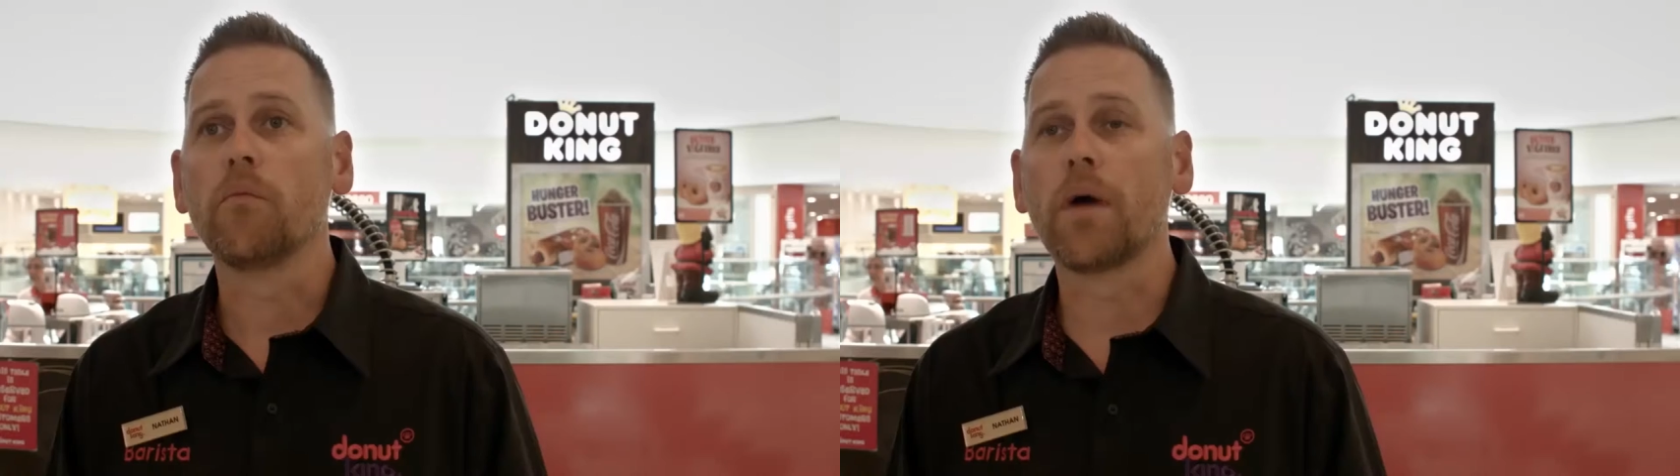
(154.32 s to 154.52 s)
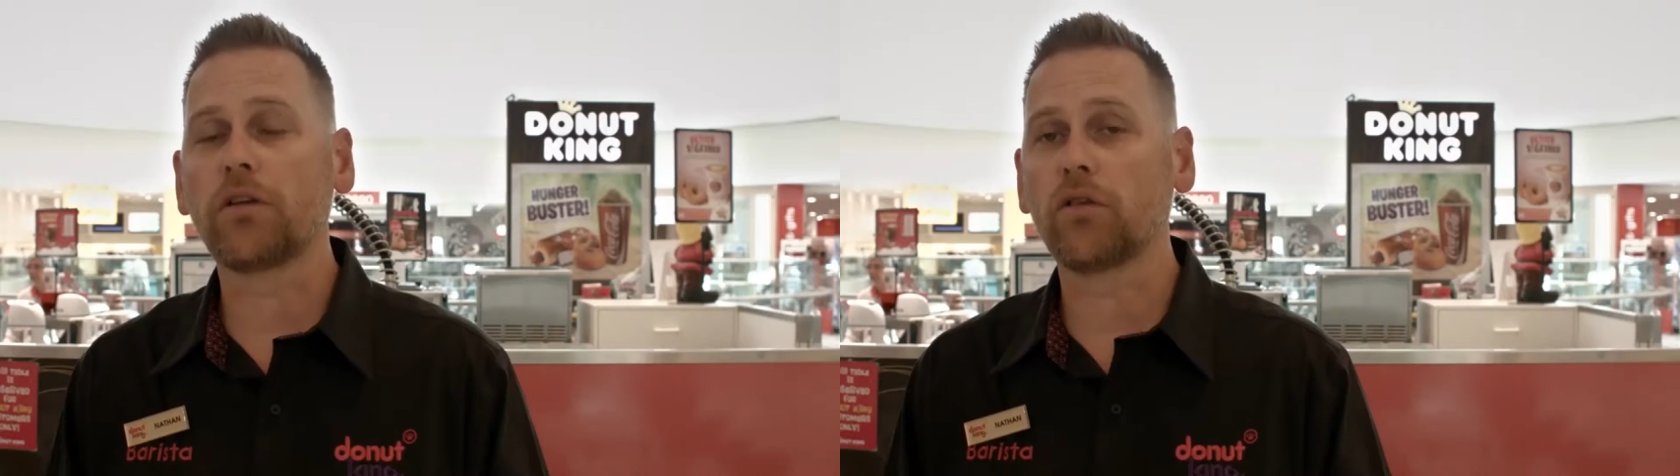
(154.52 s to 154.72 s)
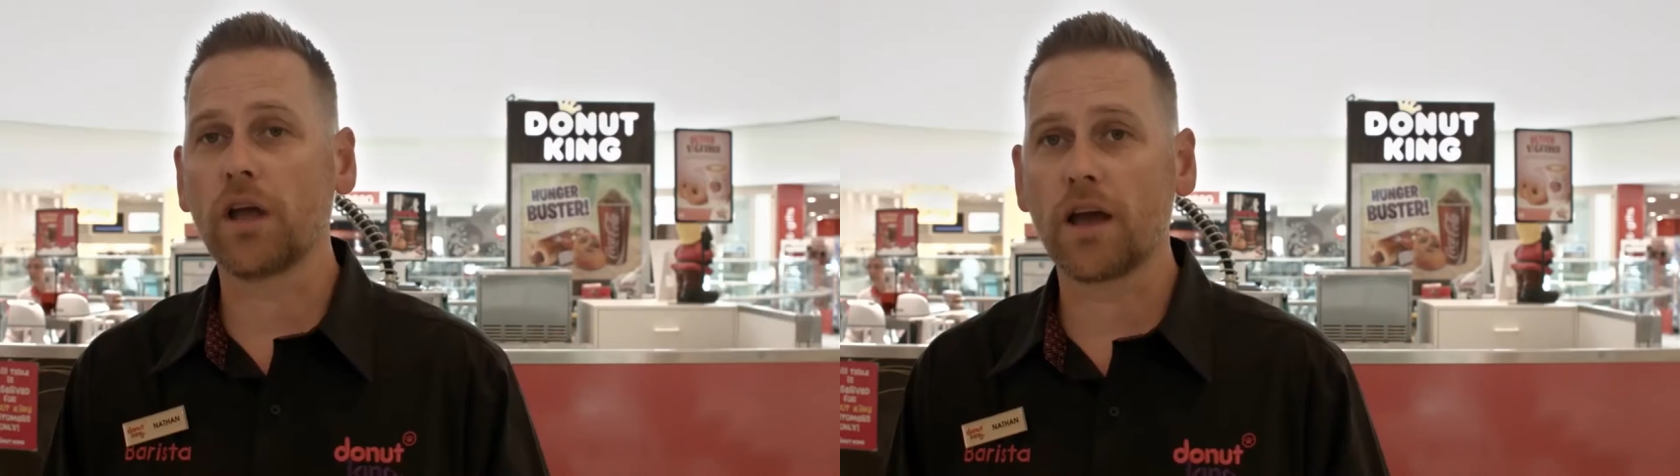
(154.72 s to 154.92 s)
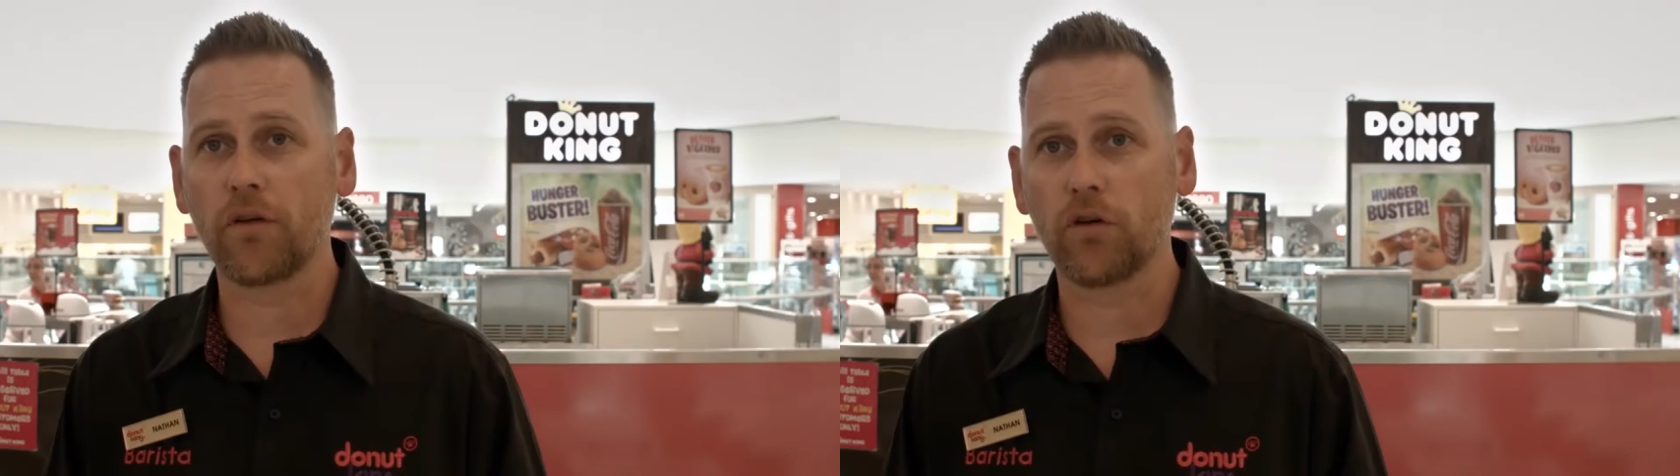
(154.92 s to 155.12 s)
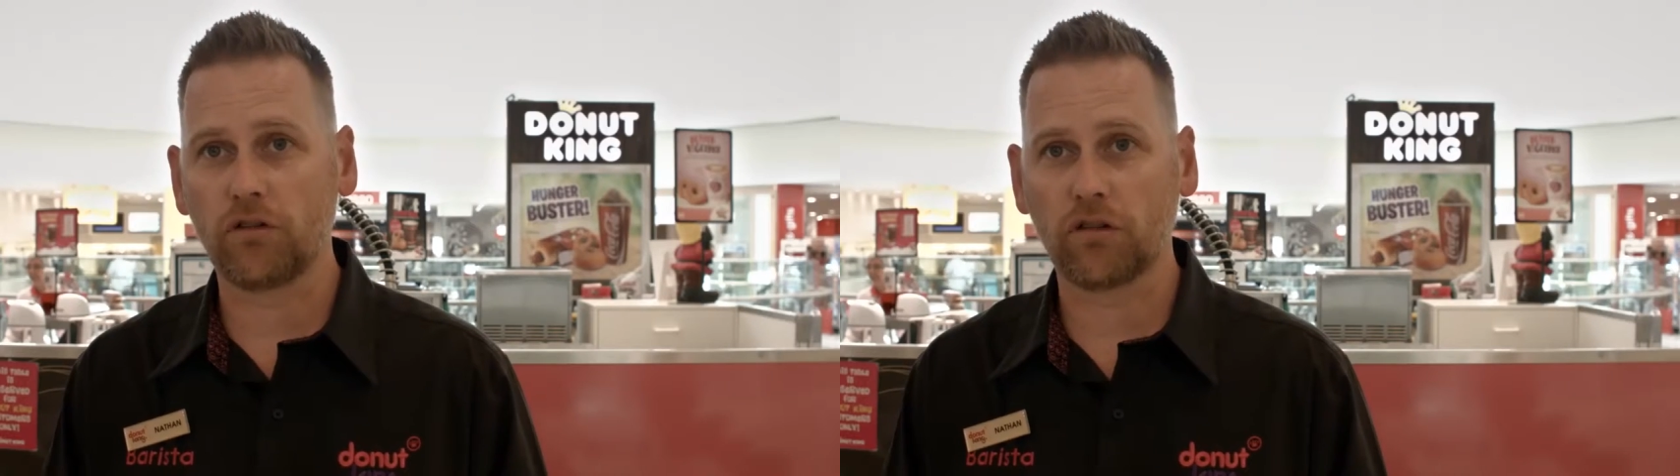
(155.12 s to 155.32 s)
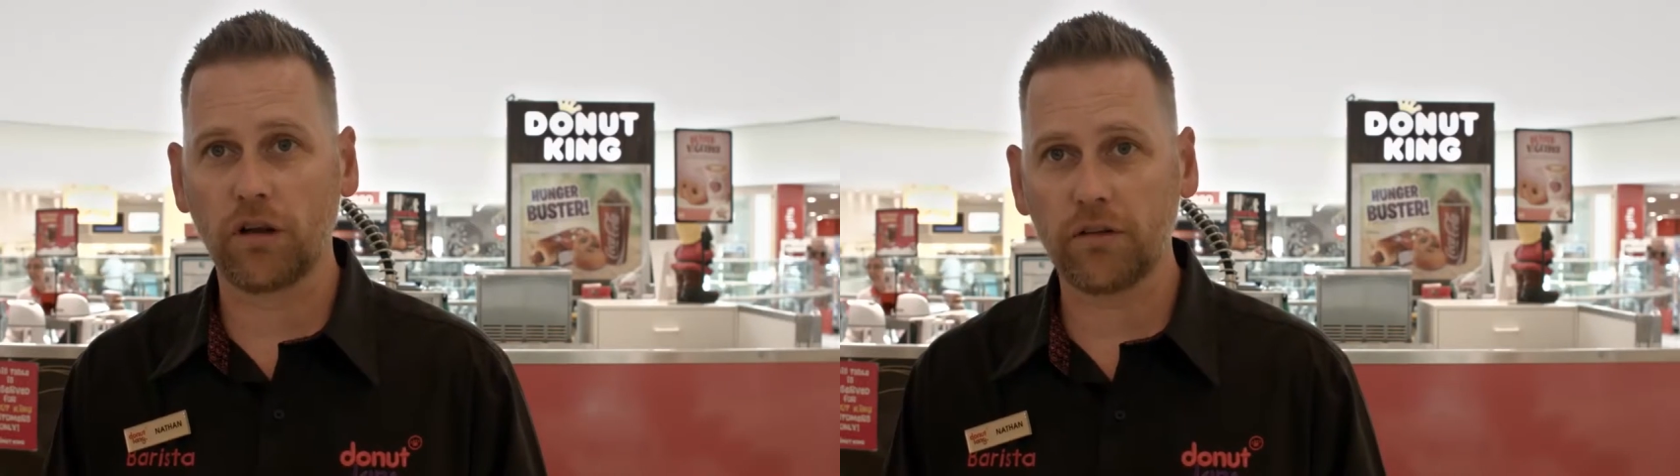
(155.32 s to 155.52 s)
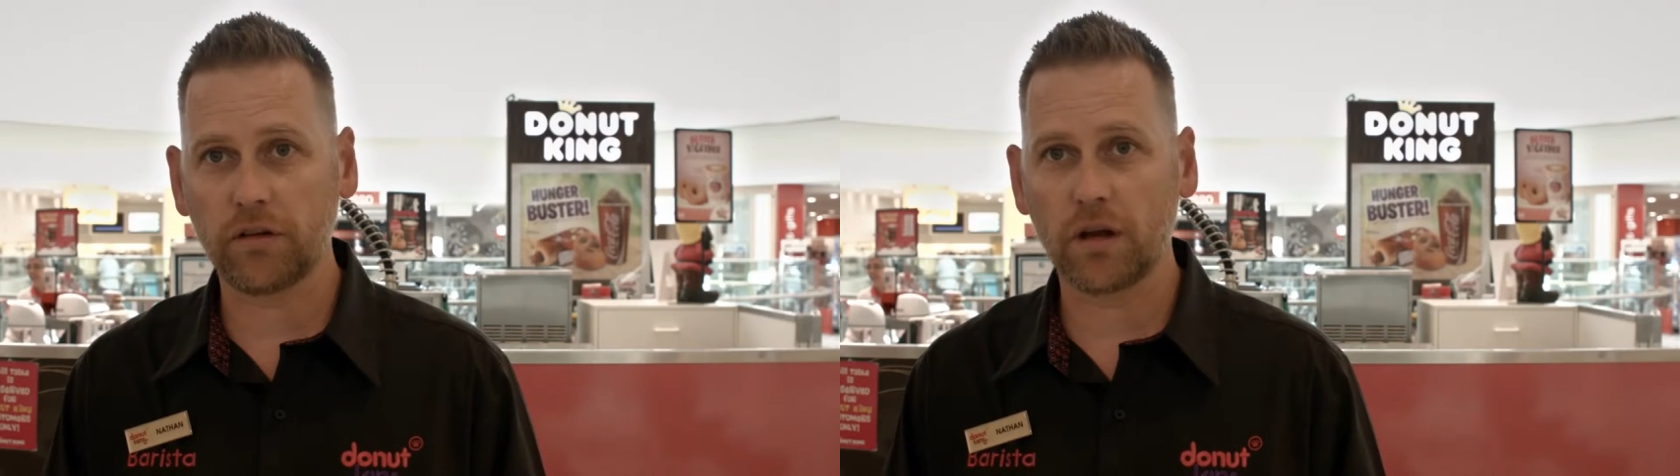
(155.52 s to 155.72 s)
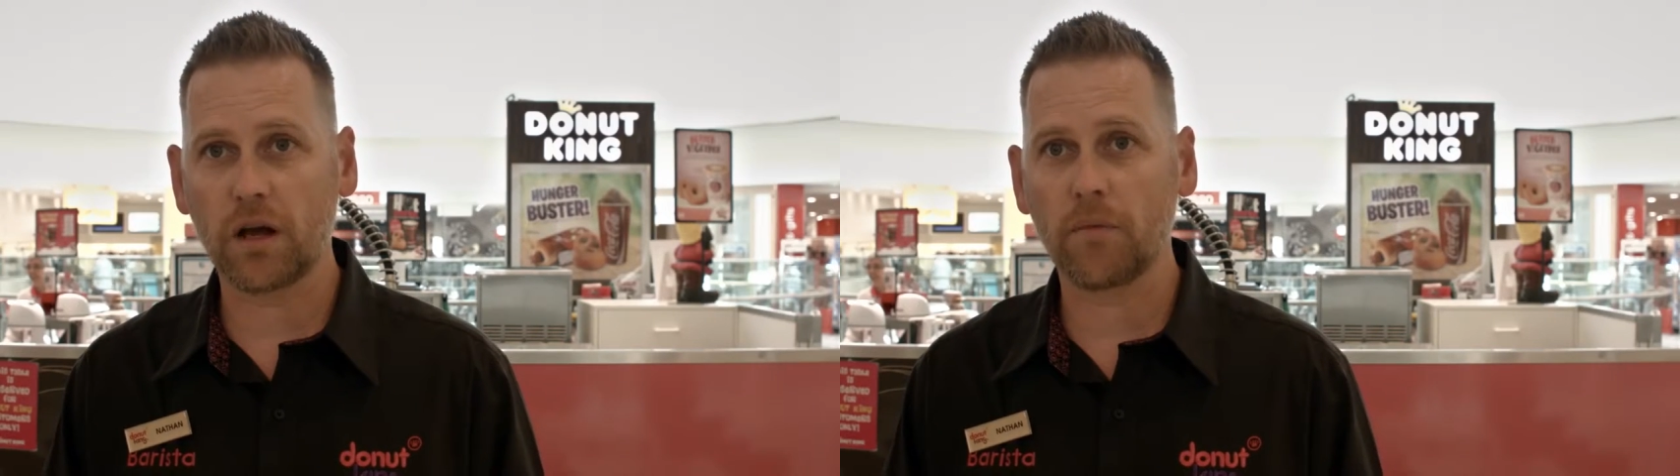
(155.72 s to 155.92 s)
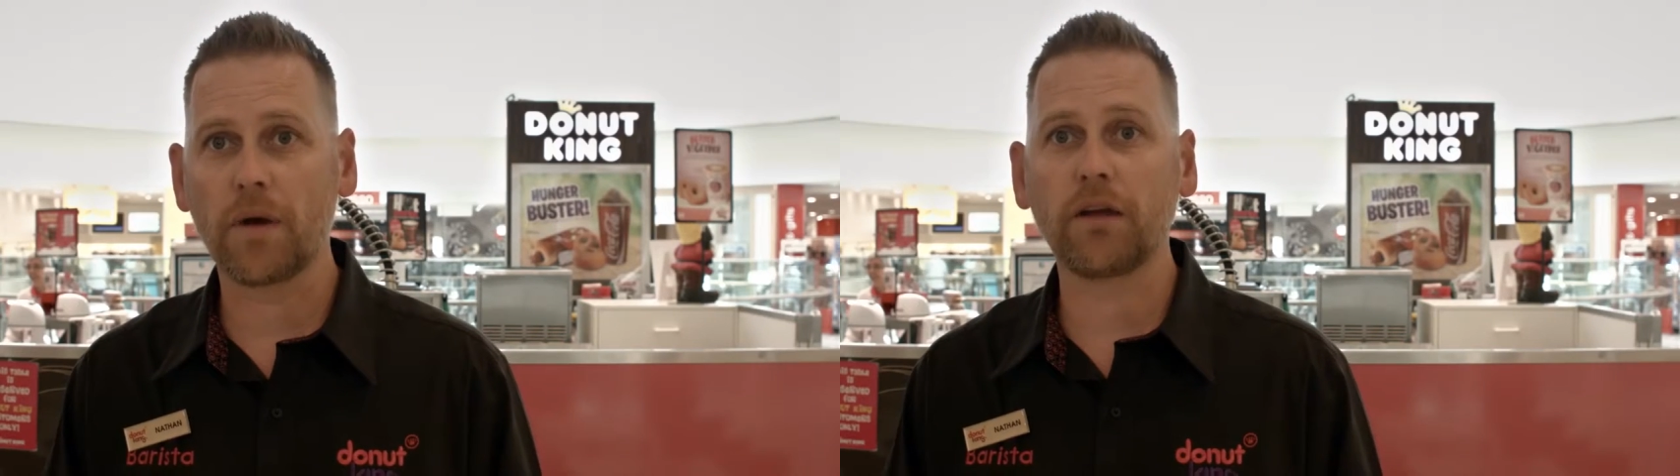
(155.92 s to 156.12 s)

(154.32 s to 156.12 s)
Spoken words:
Make sure you have a good solicitor.